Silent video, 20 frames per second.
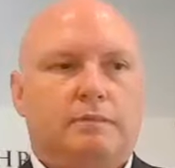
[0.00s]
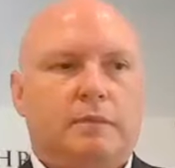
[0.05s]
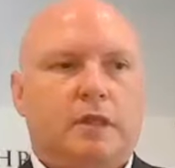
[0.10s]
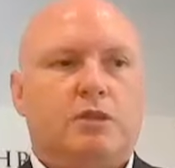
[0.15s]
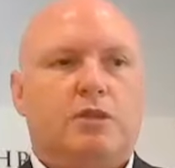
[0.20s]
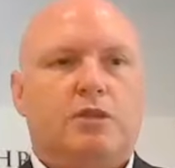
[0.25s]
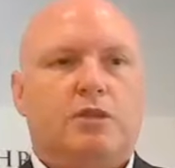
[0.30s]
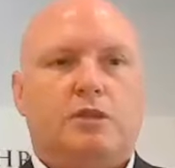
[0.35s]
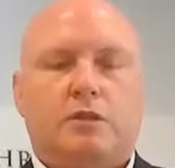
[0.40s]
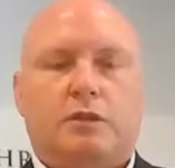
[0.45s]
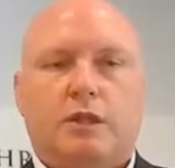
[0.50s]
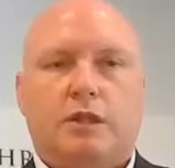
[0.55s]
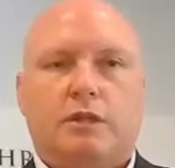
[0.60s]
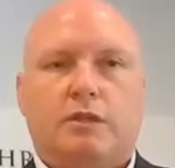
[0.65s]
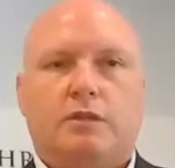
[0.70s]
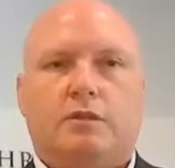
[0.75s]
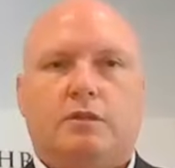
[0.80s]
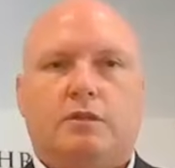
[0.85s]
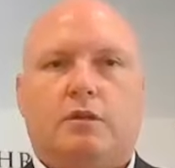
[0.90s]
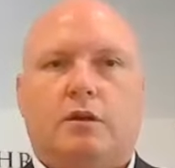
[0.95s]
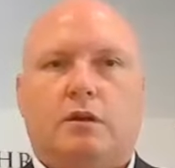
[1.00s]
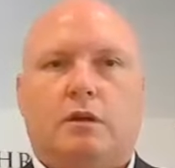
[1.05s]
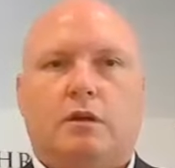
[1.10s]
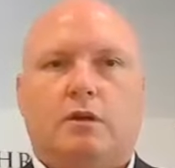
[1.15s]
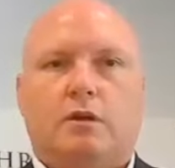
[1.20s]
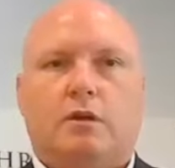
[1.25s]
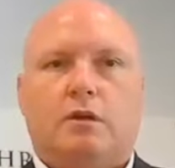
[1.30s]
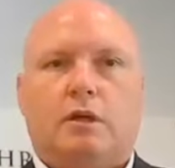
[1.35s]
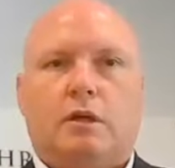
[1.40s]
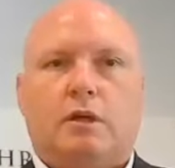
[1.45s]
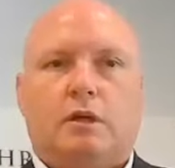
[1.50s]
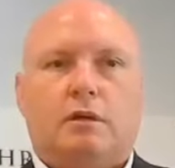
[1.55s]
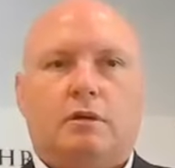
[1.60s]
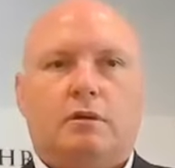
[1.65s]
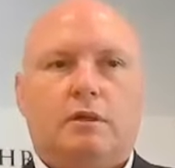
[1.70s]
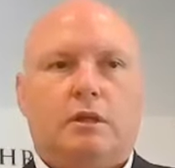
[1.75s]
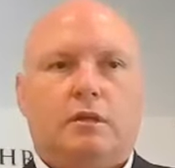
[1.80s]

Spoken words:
assurance, or